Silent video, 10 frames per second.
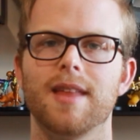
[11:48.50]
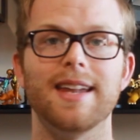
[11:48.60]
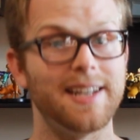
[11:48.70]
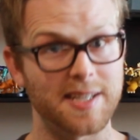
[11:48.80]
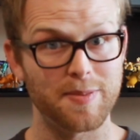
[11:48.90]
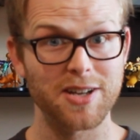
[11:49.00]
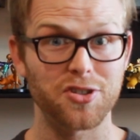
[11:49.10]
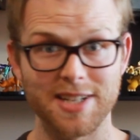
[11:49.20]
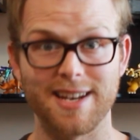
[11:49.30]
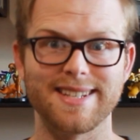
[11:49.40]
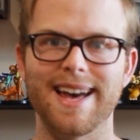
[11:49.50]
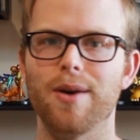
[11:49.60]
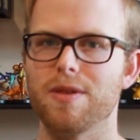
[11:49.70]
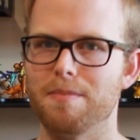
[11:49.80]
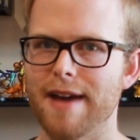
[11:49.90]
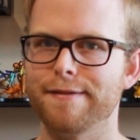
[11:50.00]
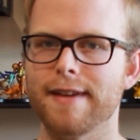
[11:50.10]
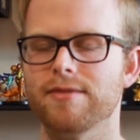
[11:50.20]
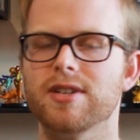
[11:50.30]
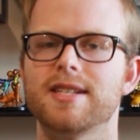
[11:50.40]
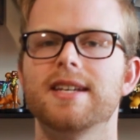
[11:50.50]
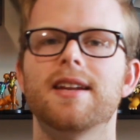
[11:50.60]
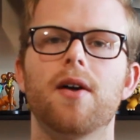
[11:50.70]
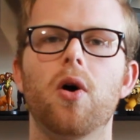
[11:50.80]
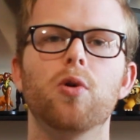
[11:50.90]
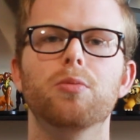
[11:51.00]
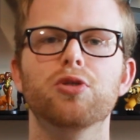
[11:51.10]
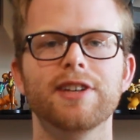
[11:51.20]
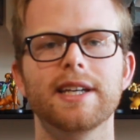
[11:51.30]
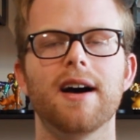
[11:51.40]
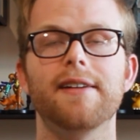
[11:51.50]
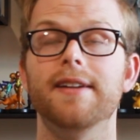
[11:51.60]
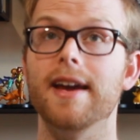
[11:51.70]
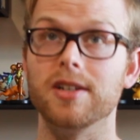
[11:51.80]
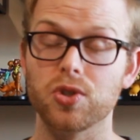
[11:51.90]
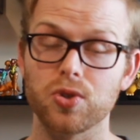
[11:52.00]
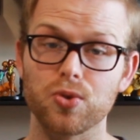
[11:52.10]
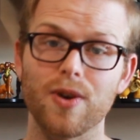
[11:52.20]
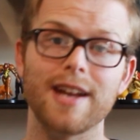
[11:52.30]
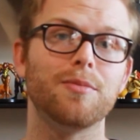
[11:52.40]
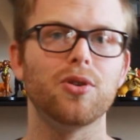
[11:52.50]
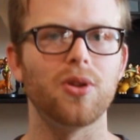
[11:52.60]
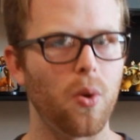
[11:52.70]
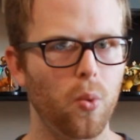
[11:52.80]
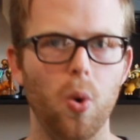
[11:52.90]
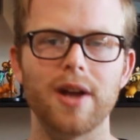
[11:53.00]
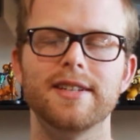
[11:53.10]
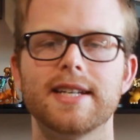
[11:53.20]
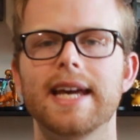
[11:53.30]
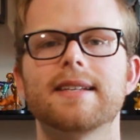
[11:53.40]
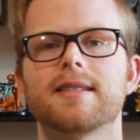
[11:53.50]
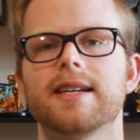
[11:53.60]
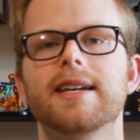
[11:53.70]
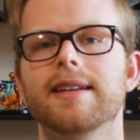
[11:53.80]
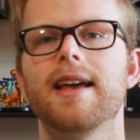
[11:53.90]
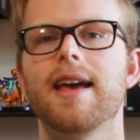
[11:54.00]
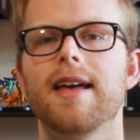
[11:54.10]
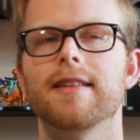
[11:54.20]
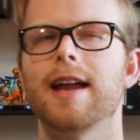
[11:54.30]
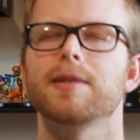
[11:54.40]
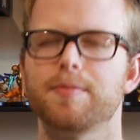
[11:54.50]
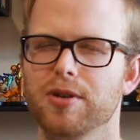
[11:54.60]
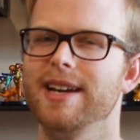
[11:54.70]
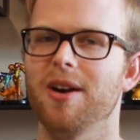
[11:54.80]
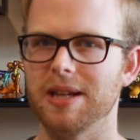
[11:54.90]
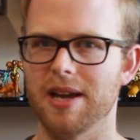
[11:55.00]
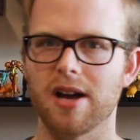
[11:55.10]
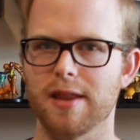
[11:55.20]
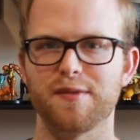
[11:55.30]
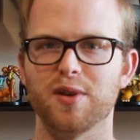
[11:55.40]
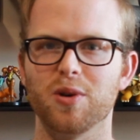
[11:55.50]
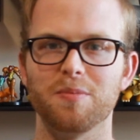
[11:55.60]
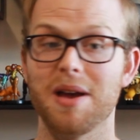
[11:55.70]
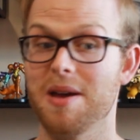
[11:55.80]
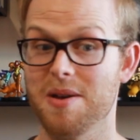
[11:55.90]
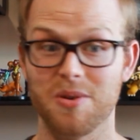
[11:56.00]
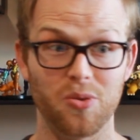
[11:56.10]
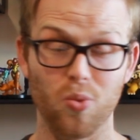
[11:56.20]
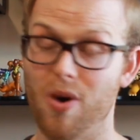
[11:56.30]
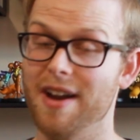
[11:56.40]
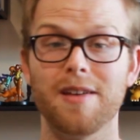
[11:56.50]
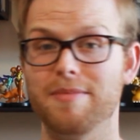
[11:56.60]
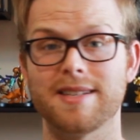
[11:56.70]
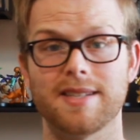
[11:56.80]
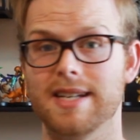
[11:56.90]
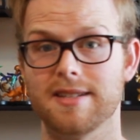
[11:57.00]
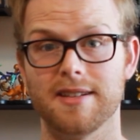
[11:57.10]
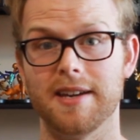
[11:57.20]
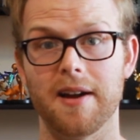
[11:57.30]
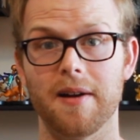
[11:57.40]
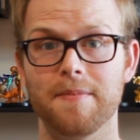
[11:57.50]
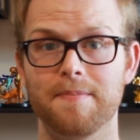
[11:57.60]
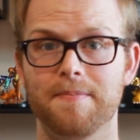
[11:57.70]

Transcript: And it especially does that with my favorite scene in the whole movie, an incredible one-take scene that happens pretty early on in the film, one of the best scenes of the year.